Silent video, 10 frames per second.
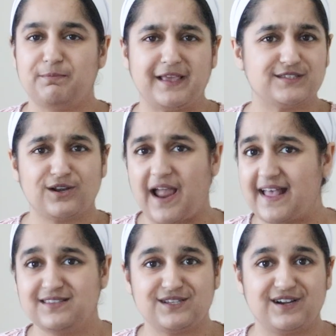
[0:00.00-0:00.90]
Is their
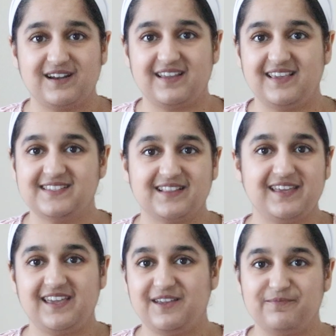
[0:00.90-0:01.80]
answer
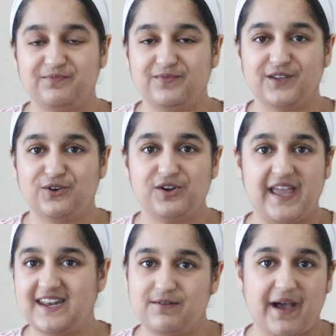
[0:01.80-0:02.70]
easily
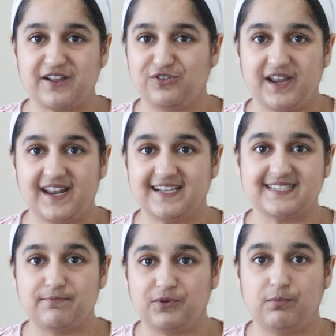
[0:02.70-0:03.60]
created by creating a
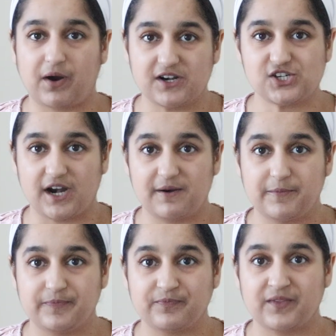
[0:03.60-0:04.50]
simple bar chart?
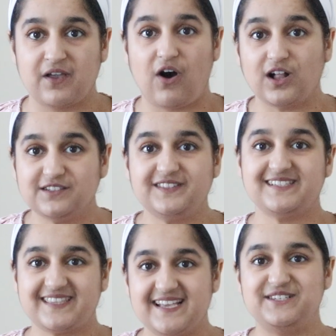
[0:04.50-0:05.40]
All of
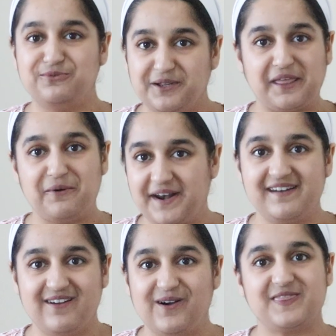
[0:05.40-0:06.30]
these things you really want
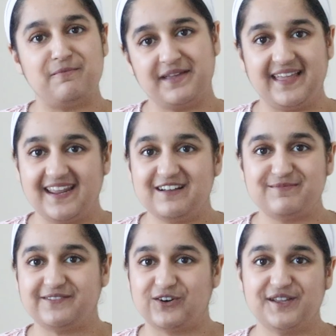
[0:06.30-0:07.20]
to know at the beginning
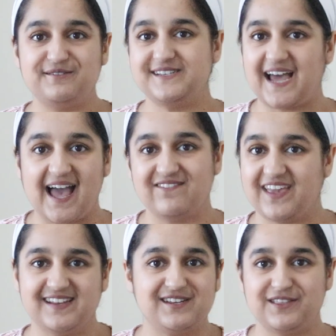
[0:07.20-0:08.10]
before you dive
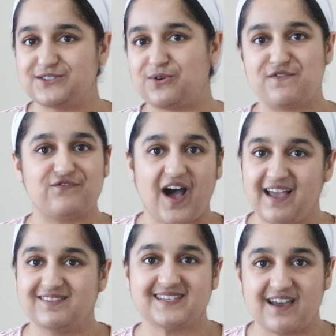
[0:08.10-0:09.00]
into this sort of
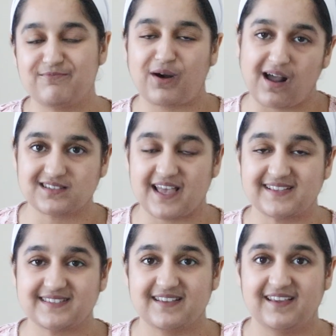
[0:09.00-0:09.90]
five-step
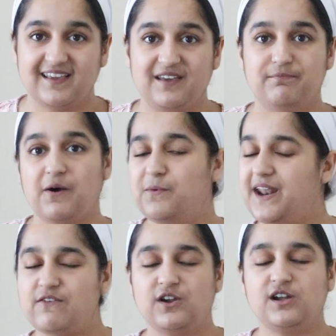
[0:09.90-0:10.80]
process. But
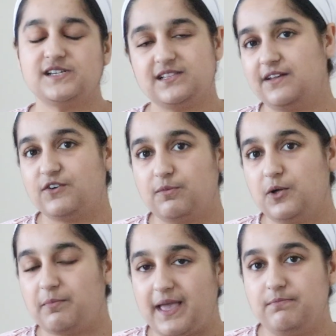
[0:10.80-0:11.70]
whatever your
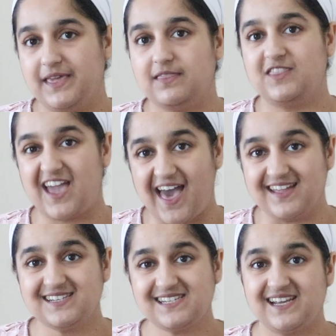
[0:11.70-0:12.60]
deliverable might be at the
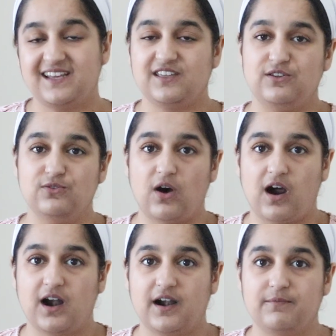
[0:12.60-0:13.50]
end, you
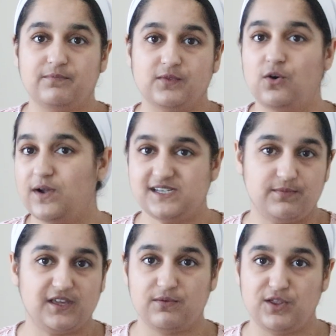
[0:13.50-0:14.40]
are going to
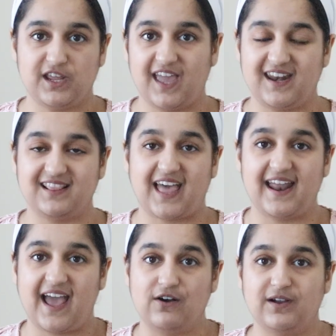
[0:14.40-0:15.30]
be communicating
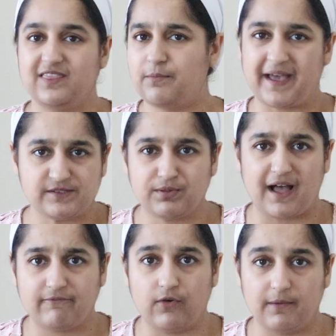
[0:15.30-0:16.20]
that out in the best
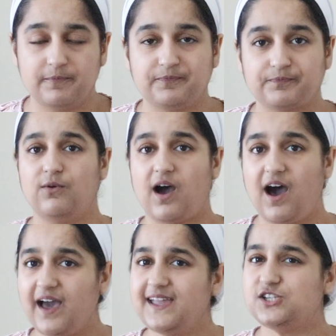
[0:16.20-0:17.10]
platform.
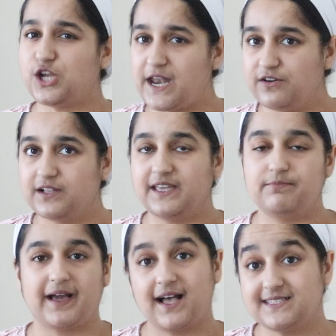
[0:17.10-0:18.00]
I generally,
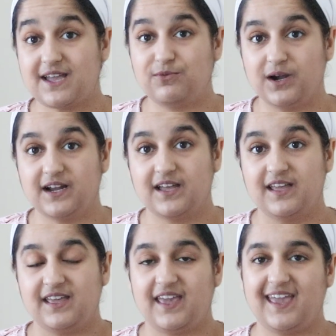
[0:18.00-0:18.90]
because I work
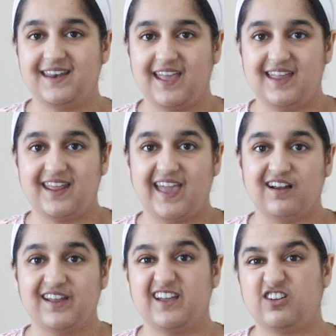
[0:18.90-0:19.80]
in an
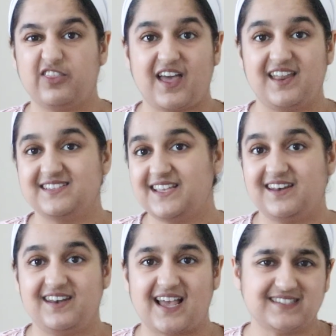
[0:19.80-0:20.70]
area that
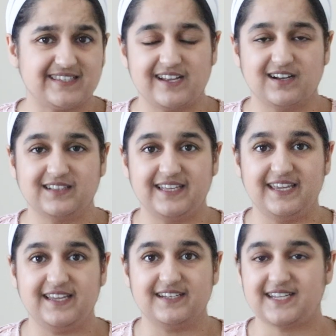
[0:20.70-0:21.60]
isn't
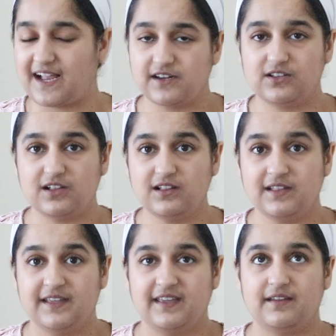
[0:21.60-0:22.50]
necessarily technical,
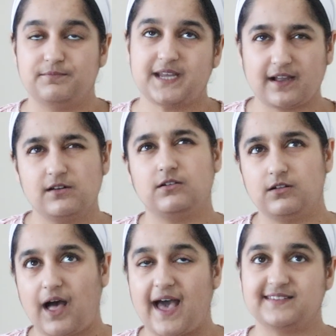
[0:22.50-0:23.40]

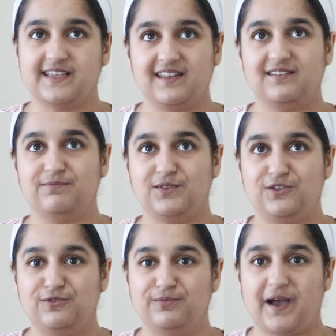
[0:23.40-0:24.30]
technical as in
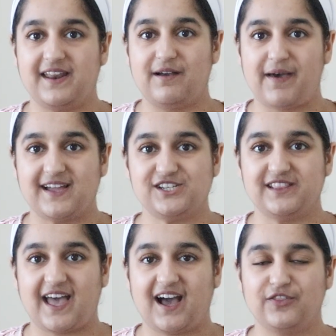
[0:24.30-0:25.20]
you might
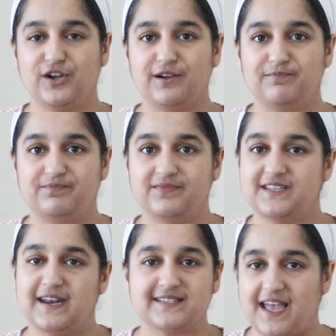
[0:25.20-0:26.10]
imagine that other
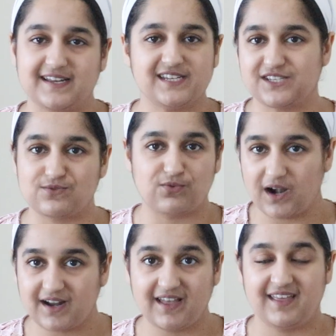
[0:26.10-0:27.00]
data scientists
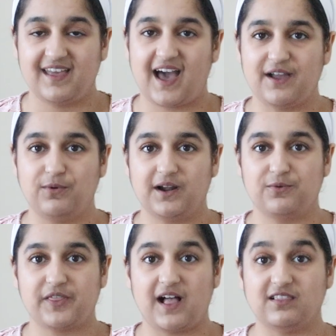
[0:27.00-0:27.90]
work, I work
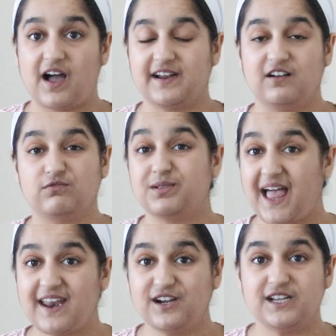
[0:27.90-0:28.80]
with a lot of
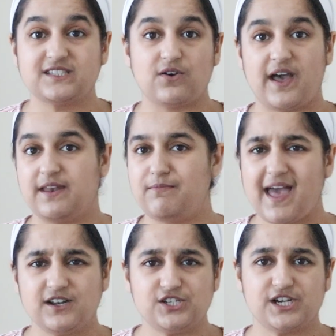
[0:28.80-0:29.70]
planners and
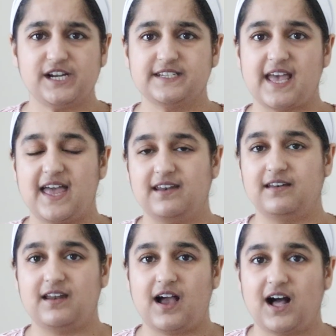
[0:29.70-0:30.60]
managers,
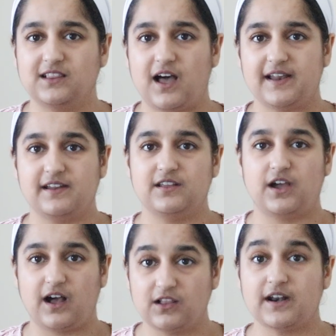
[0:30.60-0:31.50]
and a lot
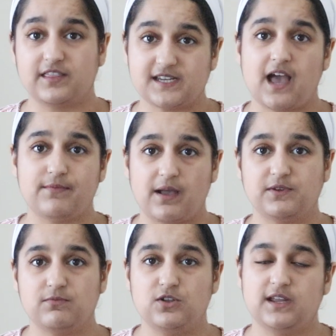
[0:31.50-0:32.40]
A lot of the time I'm
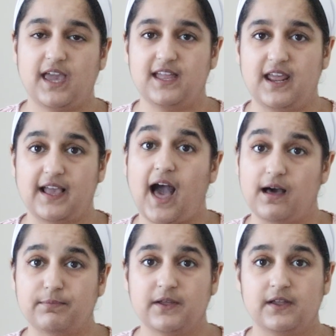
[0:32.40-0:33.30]
communicating
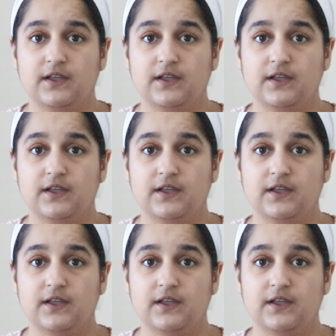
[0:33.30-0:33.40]
up.